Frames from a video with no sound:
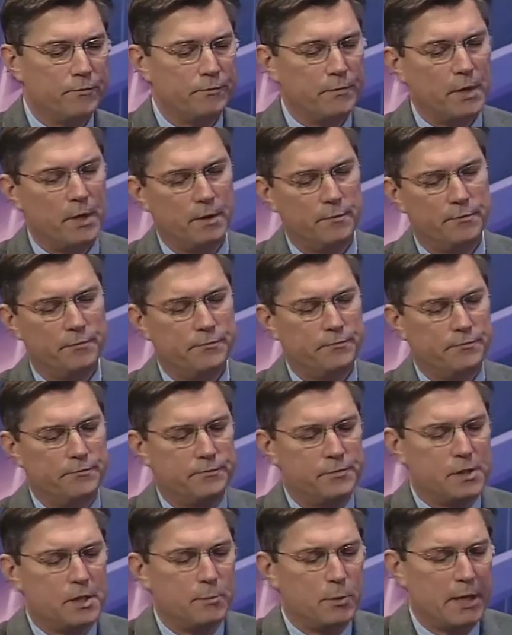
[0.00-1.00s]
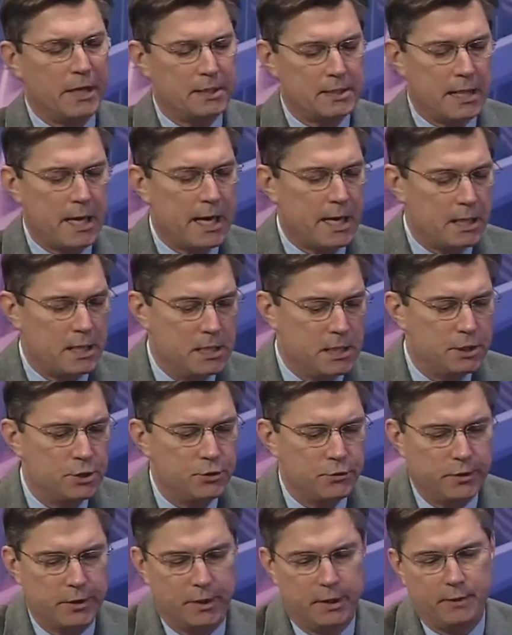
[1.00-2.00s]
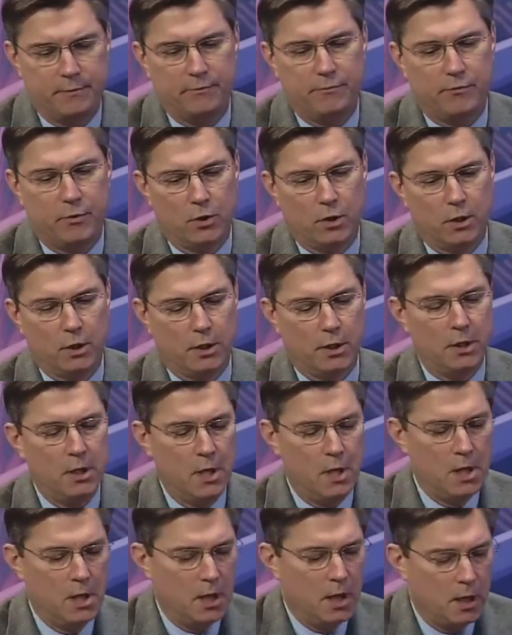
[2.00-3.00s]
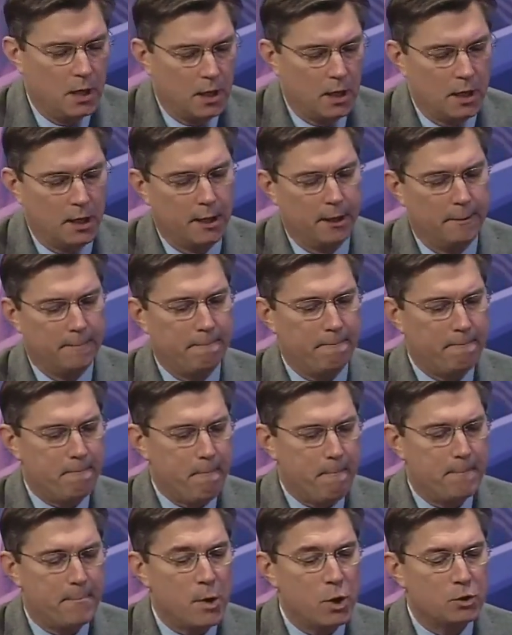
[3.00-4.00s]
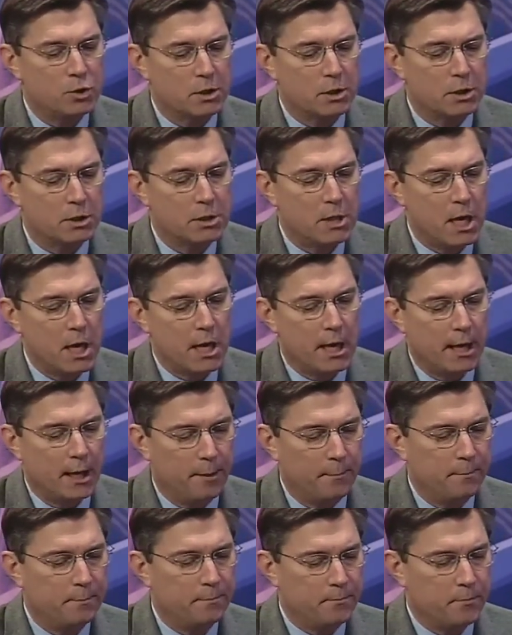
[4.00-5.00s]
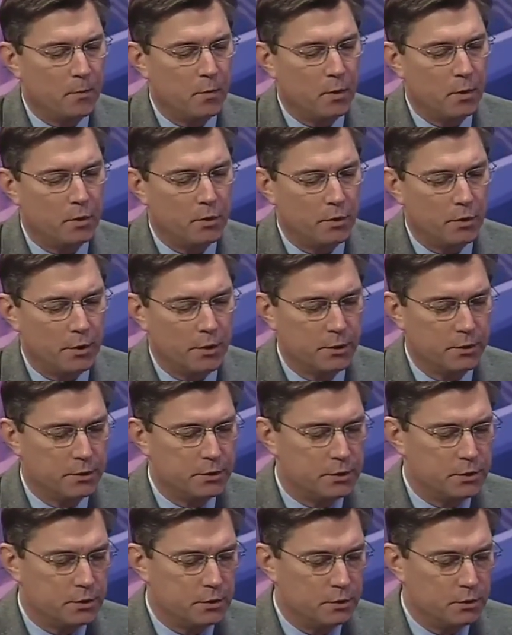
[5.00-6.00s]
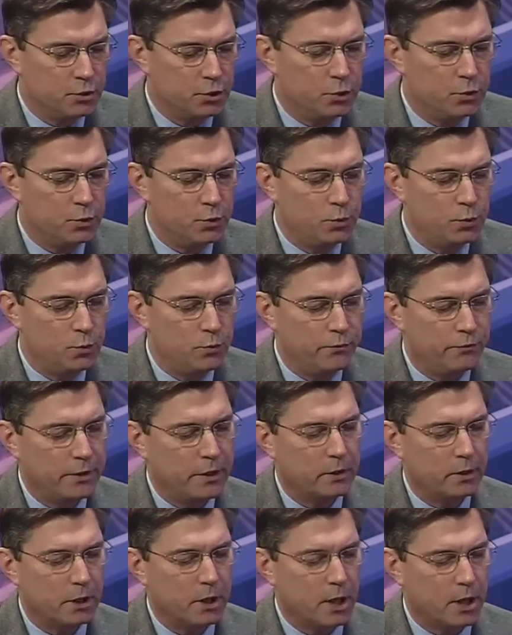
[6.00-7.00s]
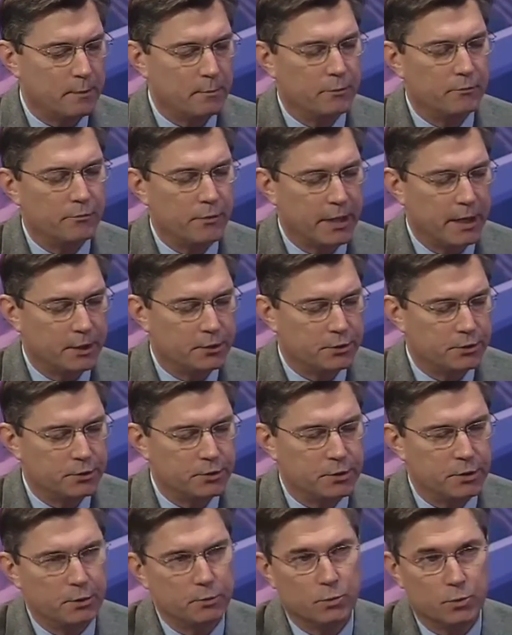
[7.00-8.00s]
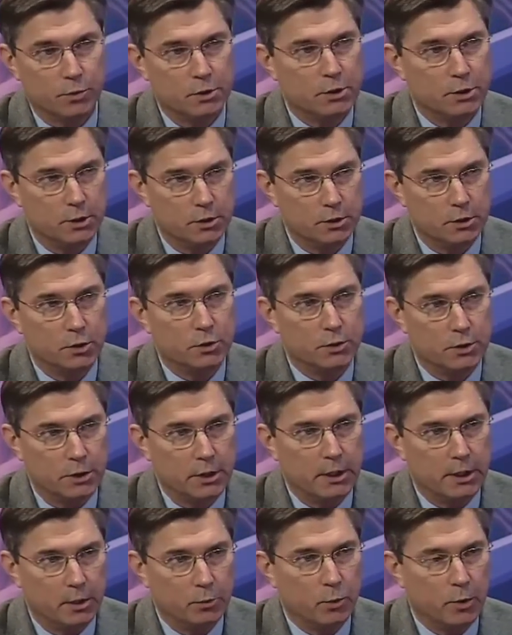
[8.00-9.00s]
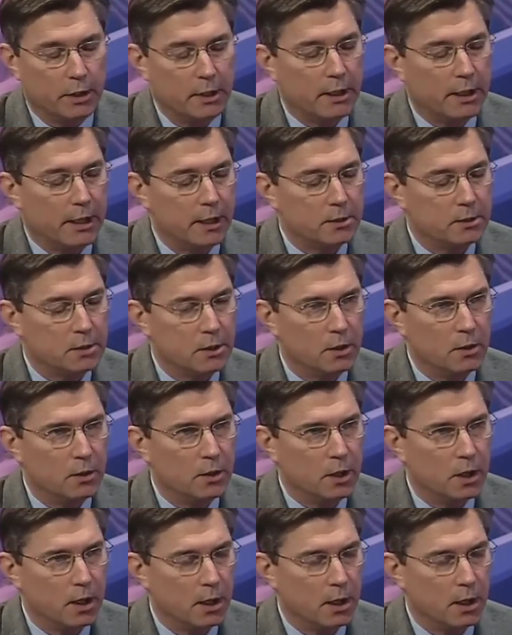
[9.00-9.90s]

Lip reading: if someone has had an injury, they've fallen, most of the time there's two fairly common fractures that we'll see associated with that. So